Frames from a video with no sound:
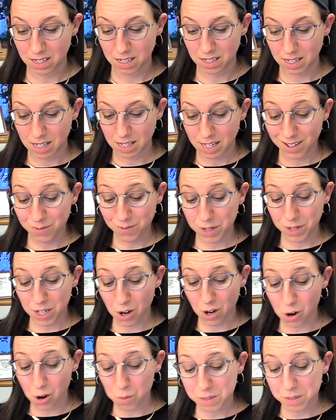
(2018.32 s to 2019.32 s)
If we
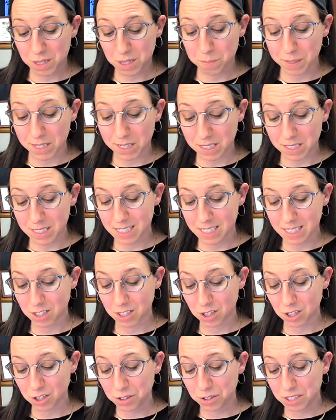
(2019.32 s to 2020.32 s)
hope to build an
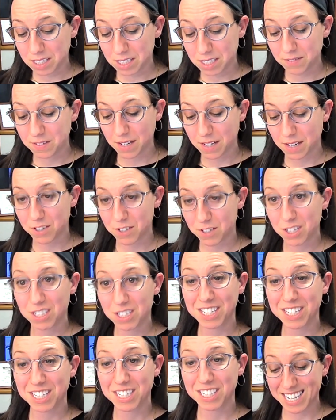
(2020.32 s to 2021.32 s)
inclusive, diverse,
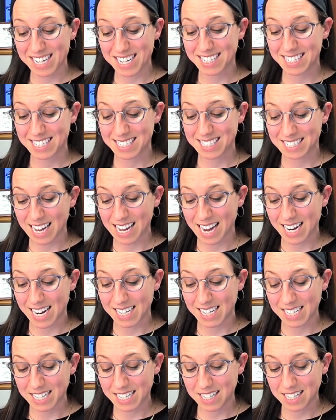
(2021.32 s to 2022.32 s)
and just
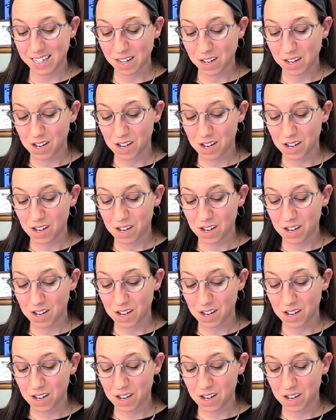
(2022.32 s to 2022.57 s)
society,